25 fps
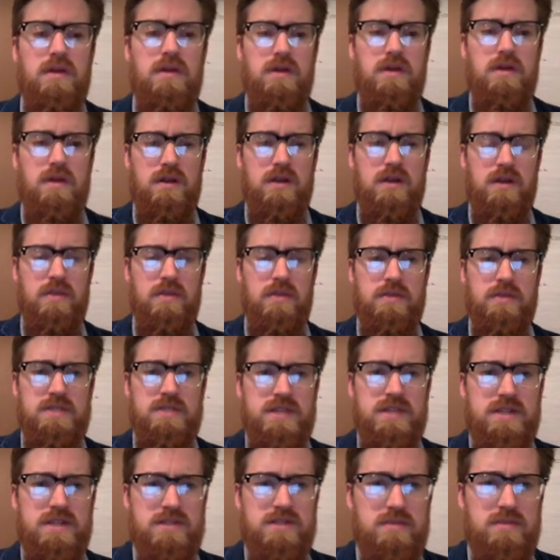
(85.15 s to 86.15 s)
Now the
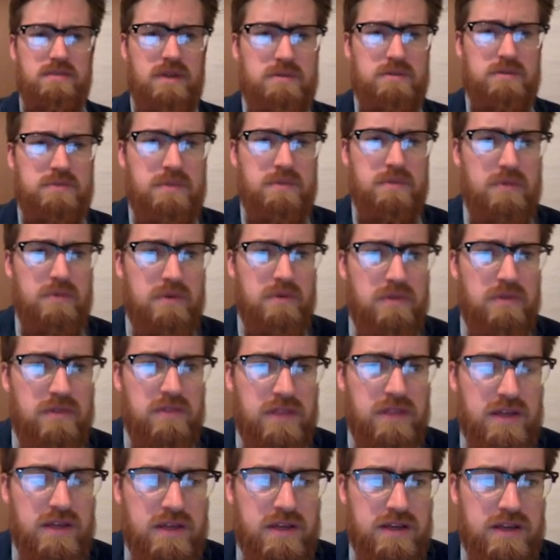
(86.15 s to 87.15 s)
mistake sometimes people
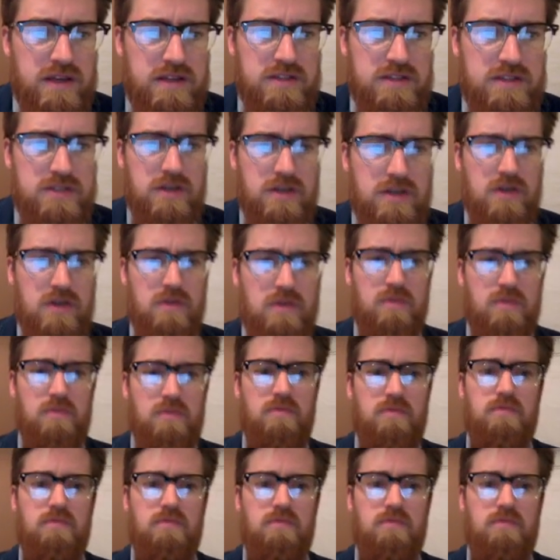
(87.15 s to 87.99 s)
think is, oh,